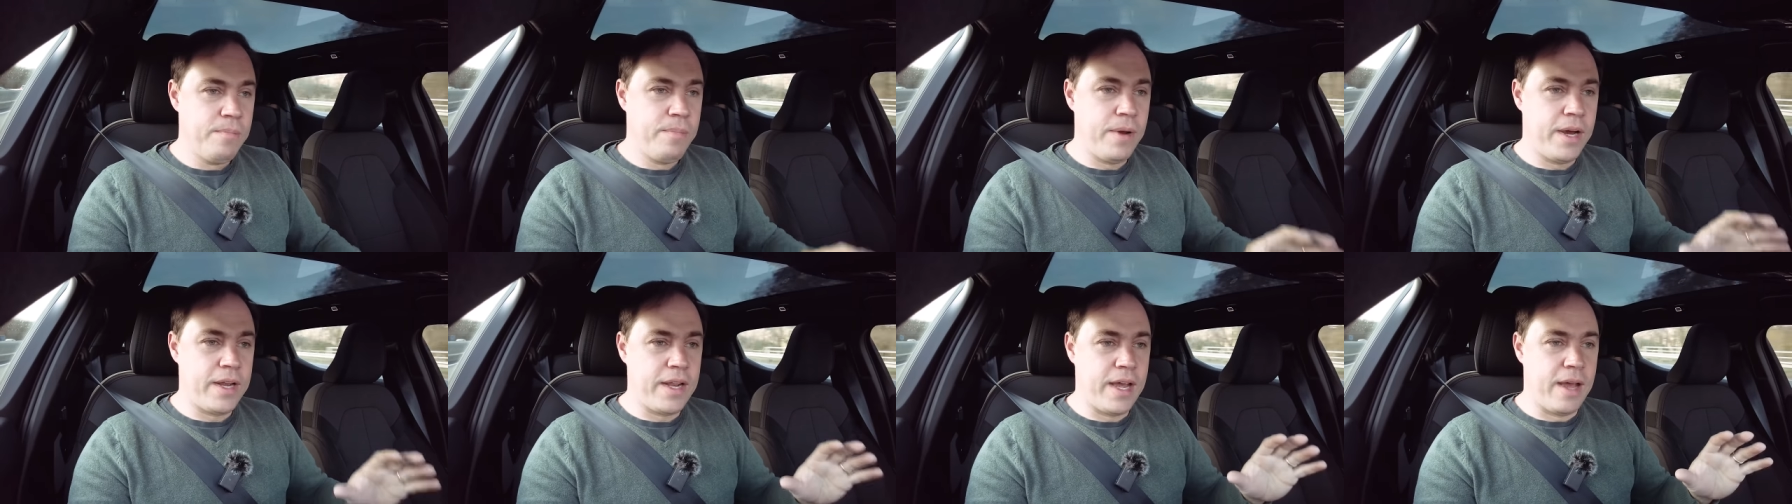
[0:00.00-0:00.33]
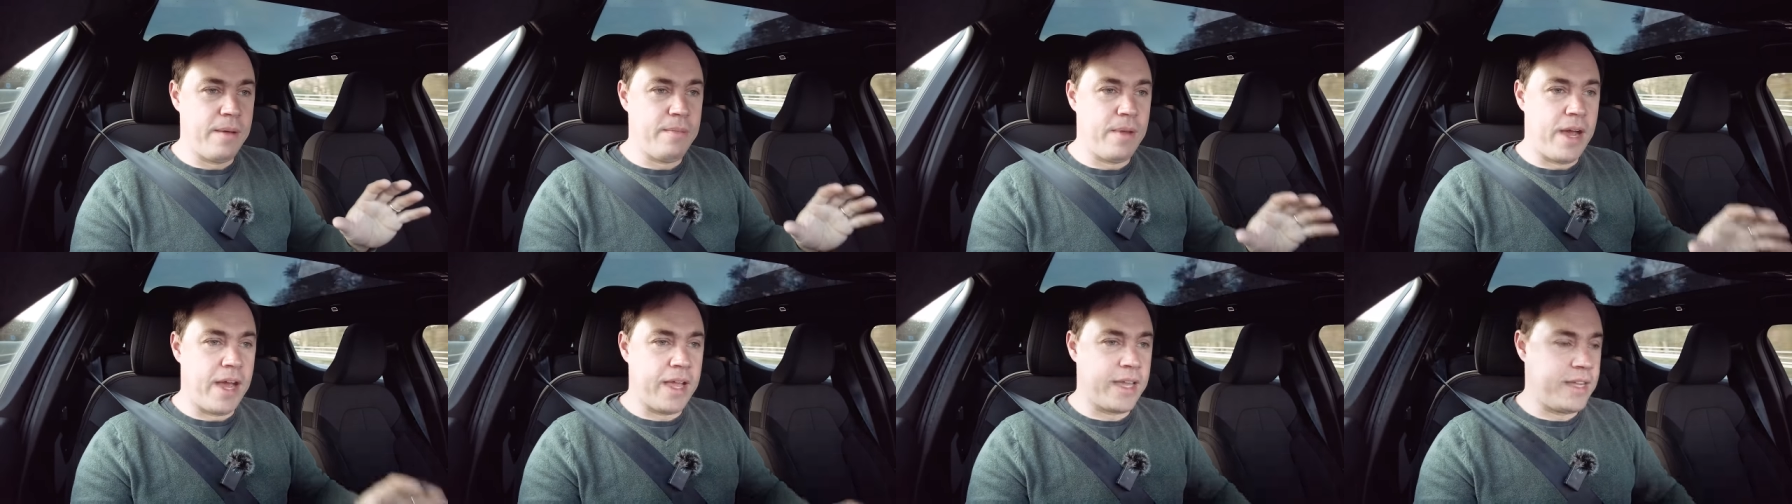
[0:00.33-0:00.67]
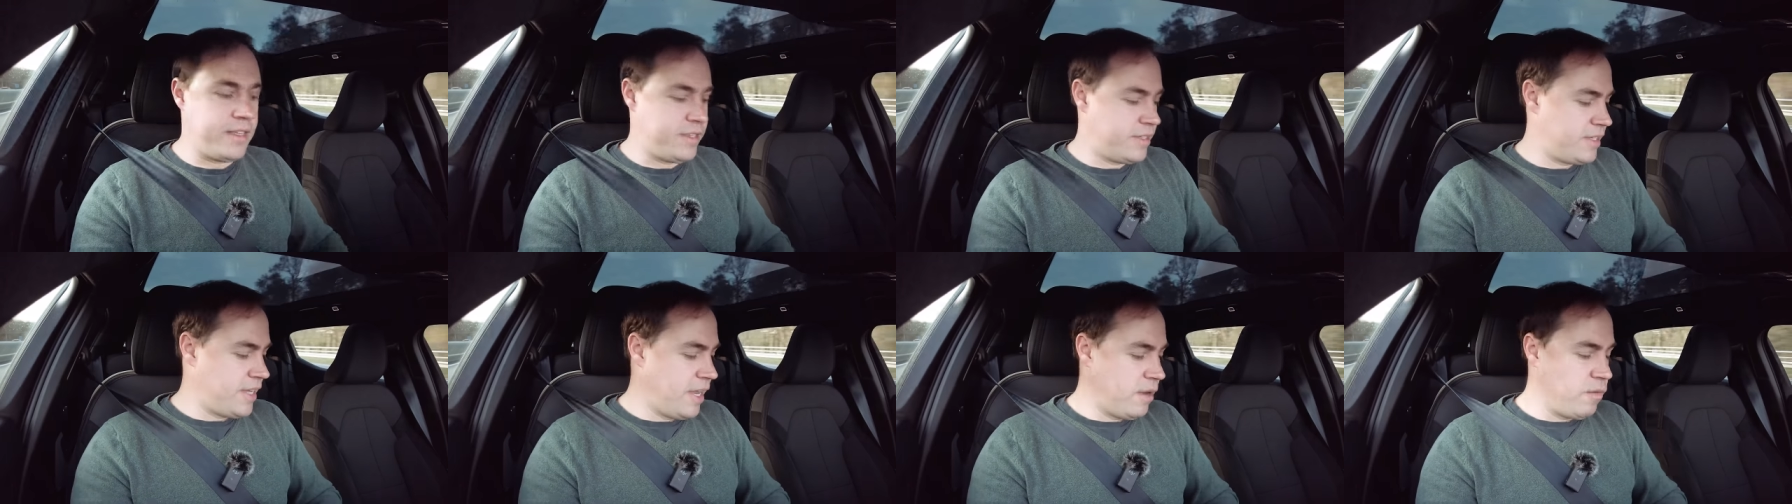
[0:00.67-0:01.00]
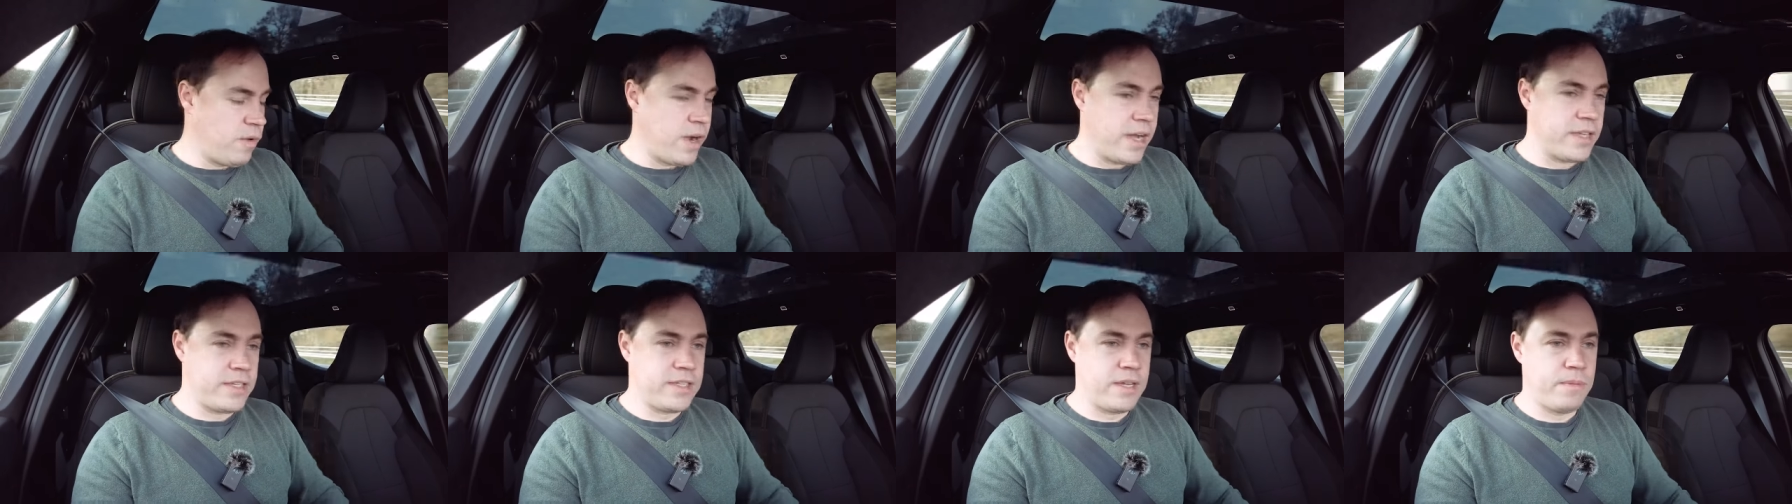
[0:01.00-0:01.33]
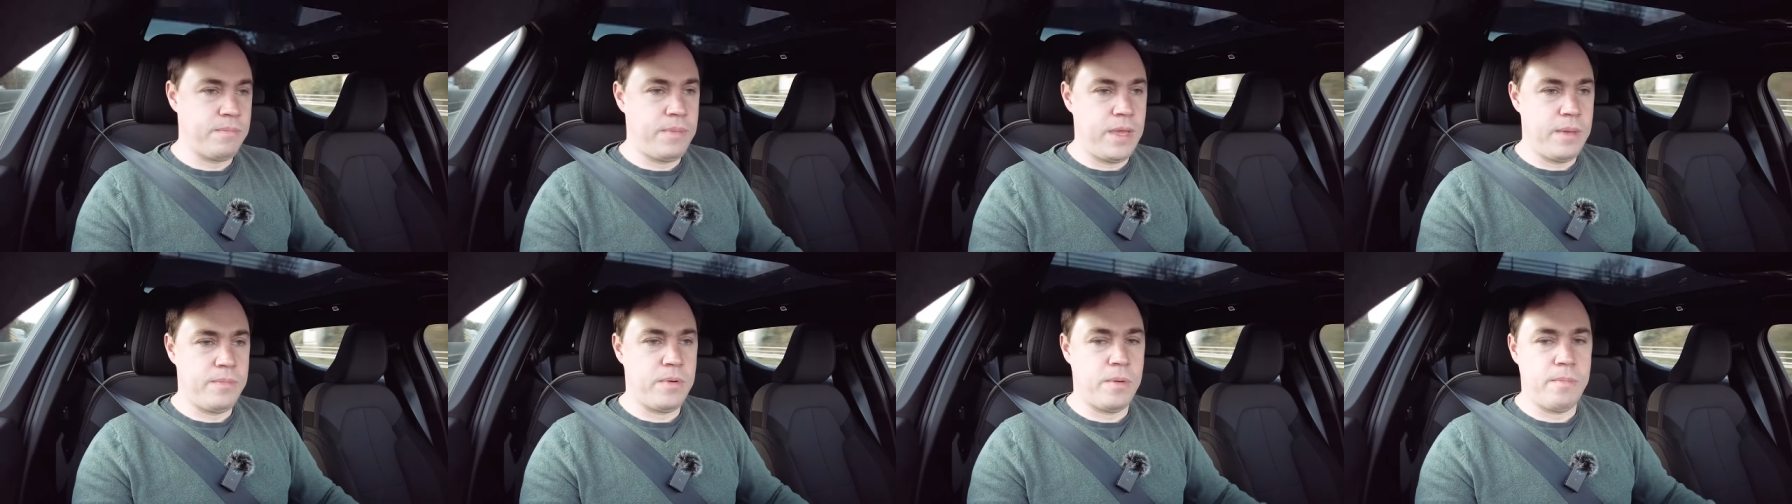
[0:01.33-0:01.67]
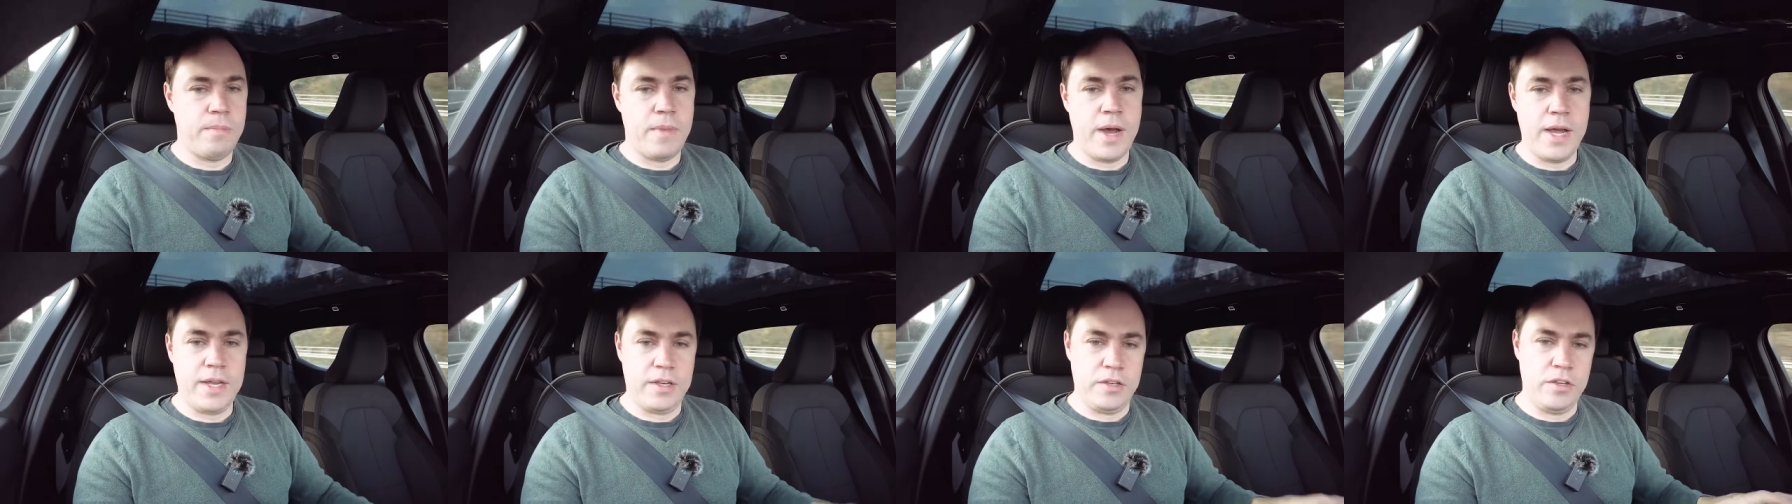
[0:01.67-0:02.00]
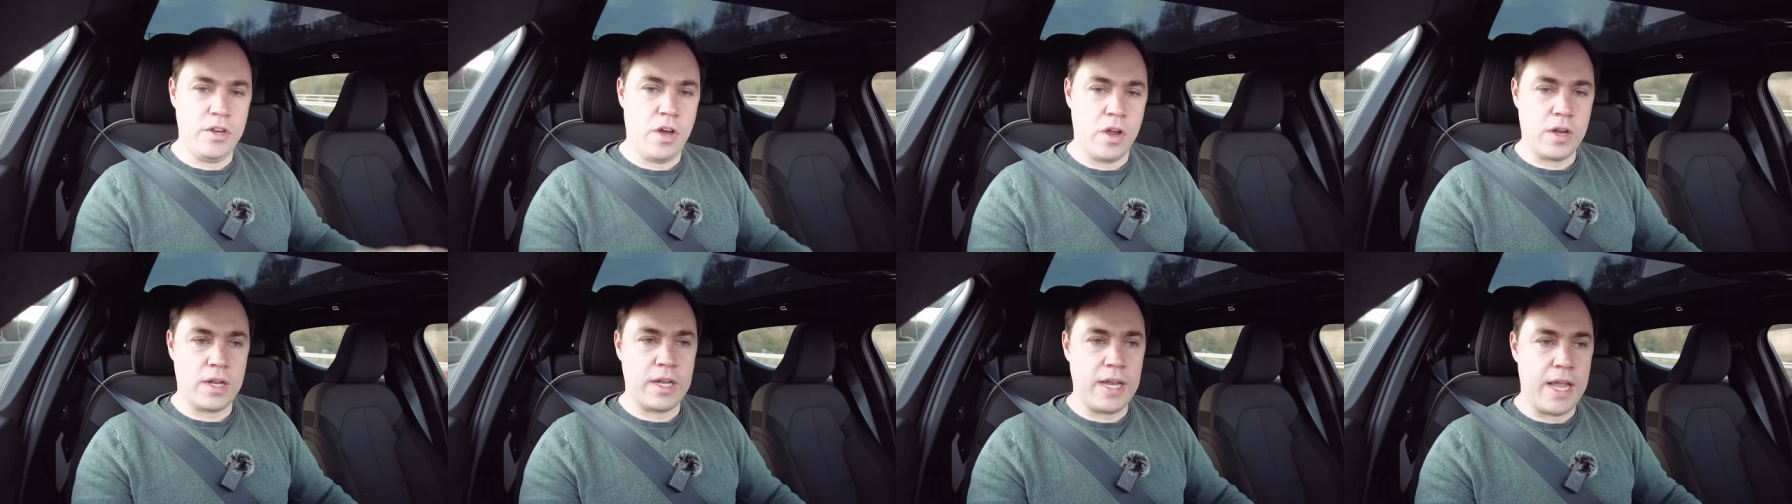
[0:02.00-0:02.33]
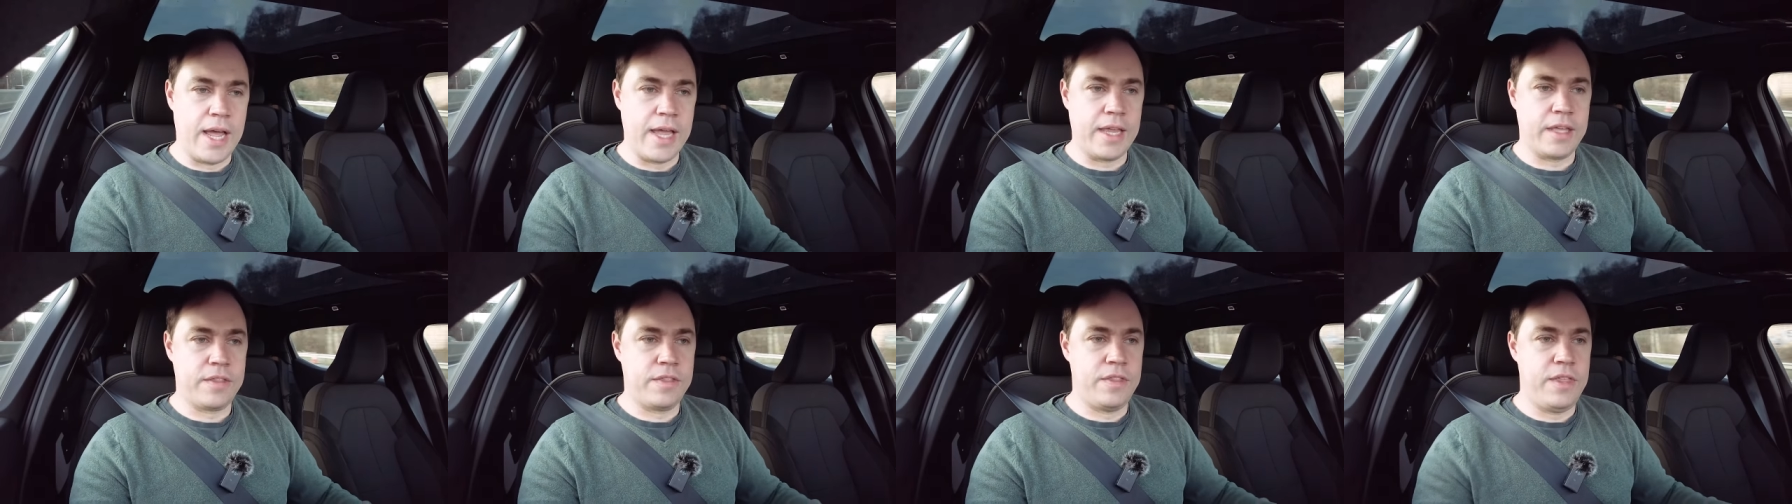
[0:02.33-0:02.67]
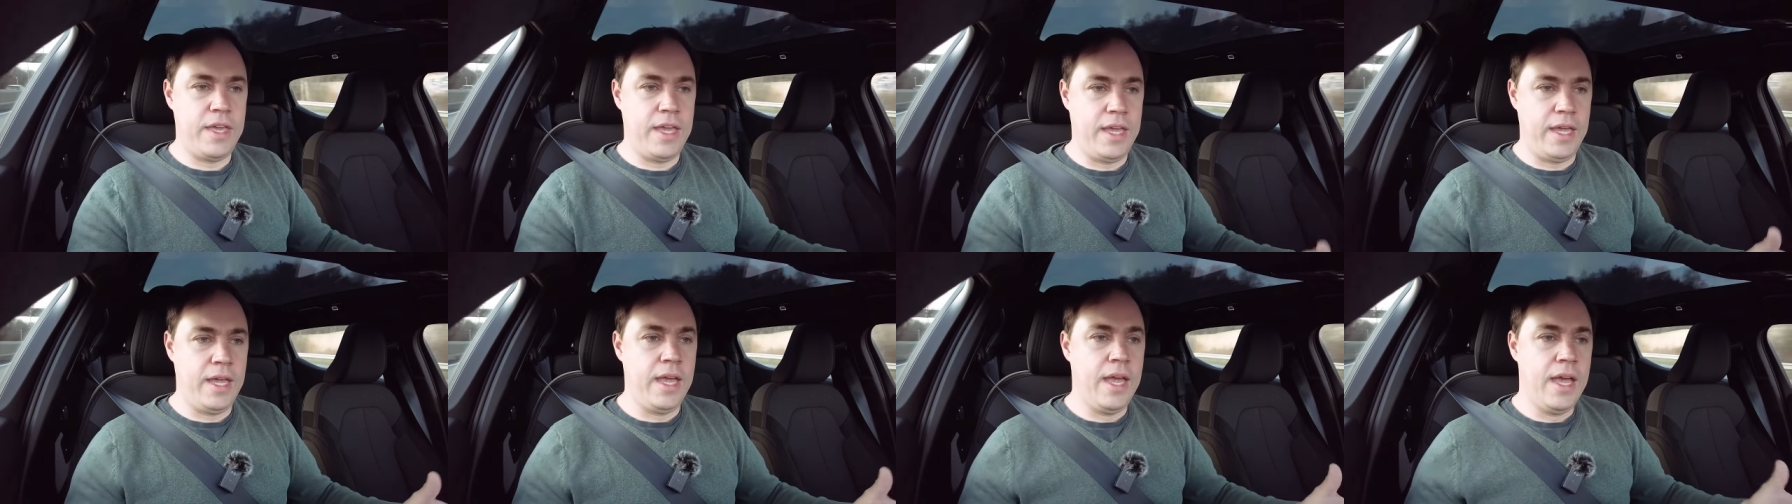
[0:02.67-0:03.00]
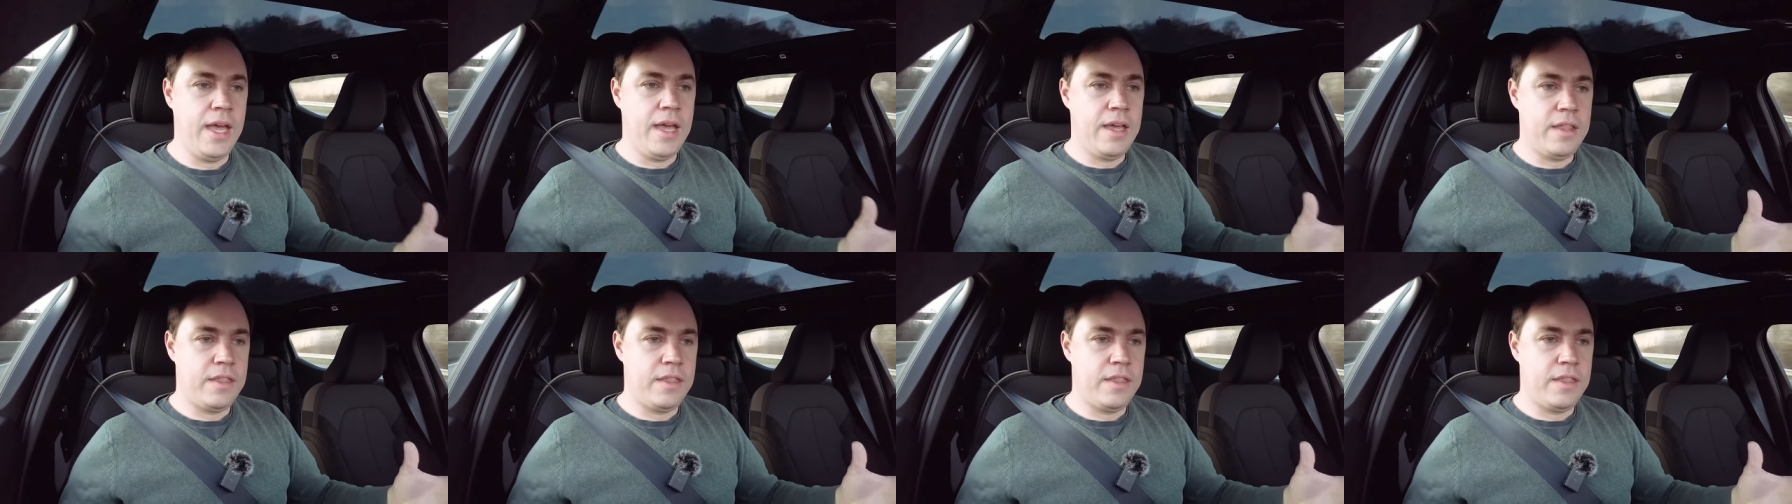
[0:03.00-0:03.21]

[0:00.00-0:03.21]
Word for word: but um, I can see why some people might not like the,